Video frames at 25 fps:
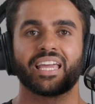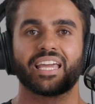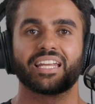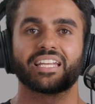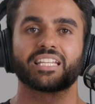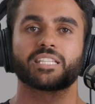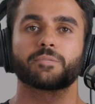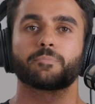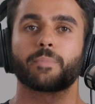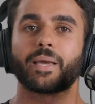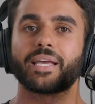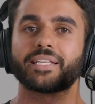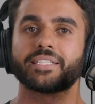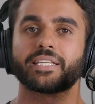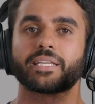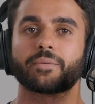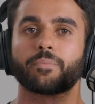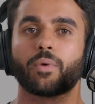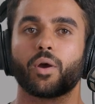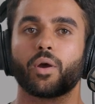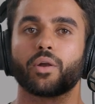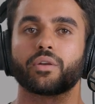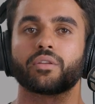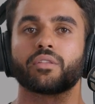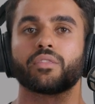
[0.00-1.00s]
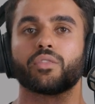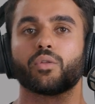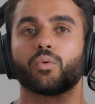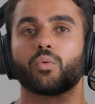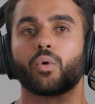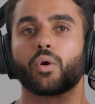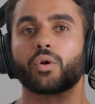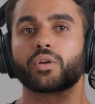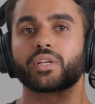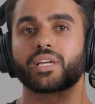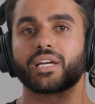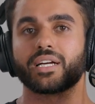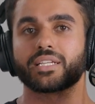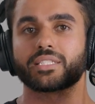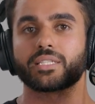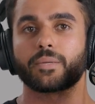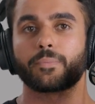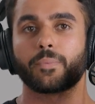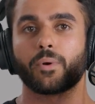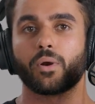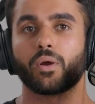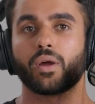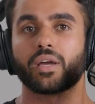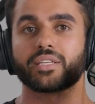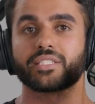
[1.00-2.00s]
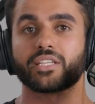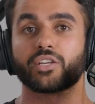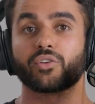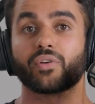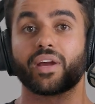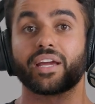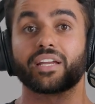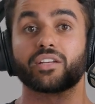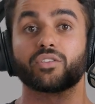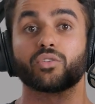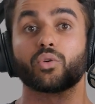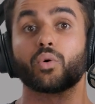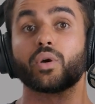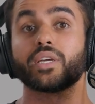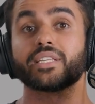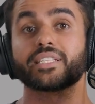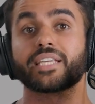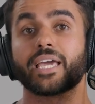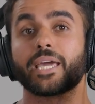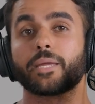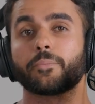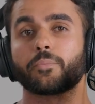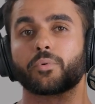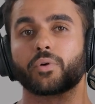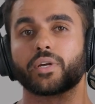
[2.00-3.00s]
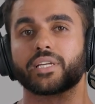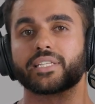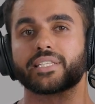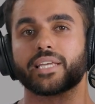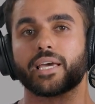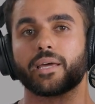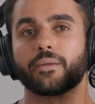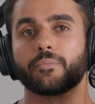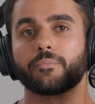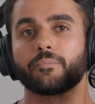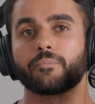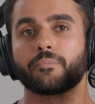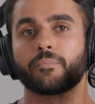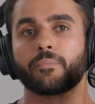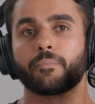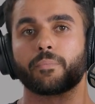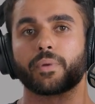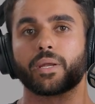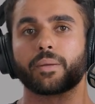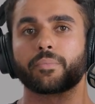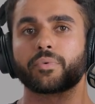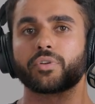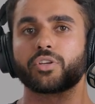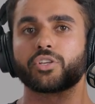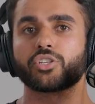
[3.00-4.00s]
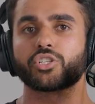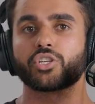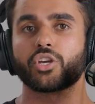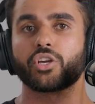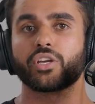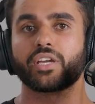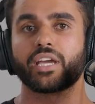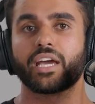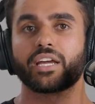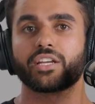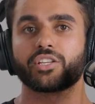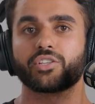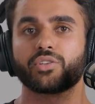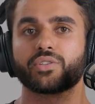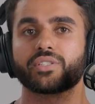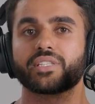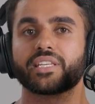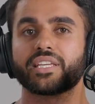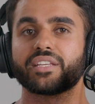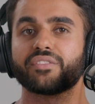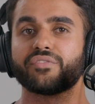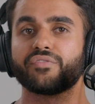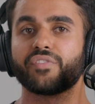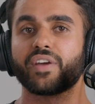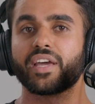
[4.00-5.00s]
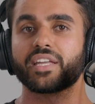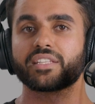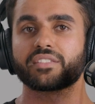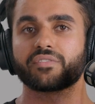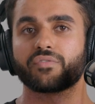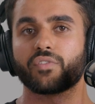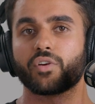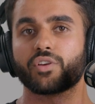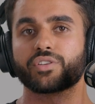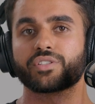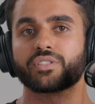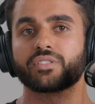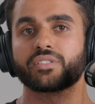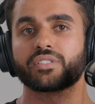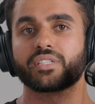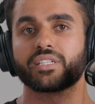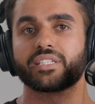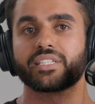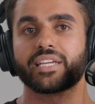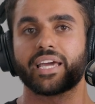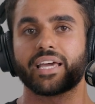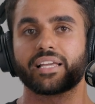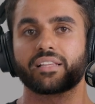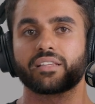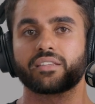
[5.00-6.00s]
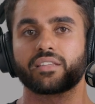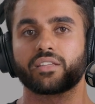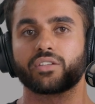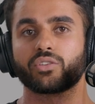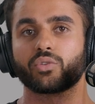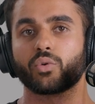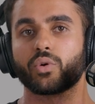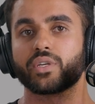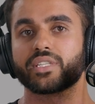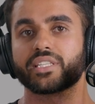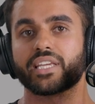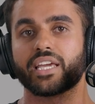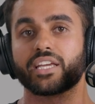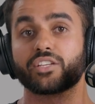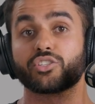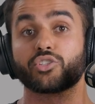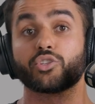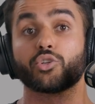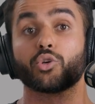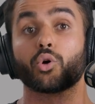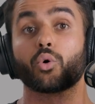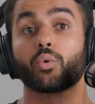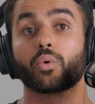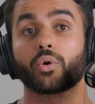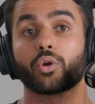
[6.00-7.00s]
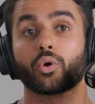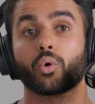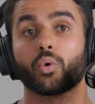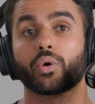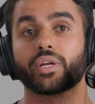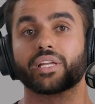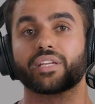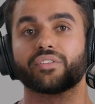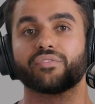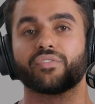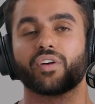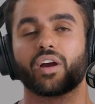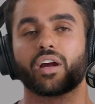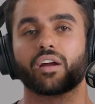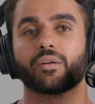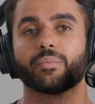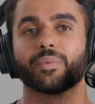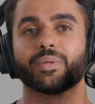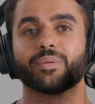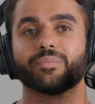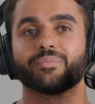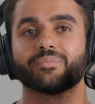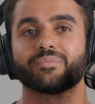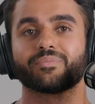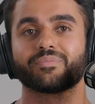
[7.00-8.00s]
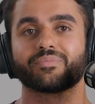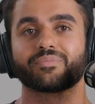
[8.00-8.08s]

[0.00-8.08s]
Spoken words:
In its basic mode, the RØDECaster Pro has a great noise gate preset, but I'm going to show you how to use the advanced version to tailor the noise gate to your recording environment.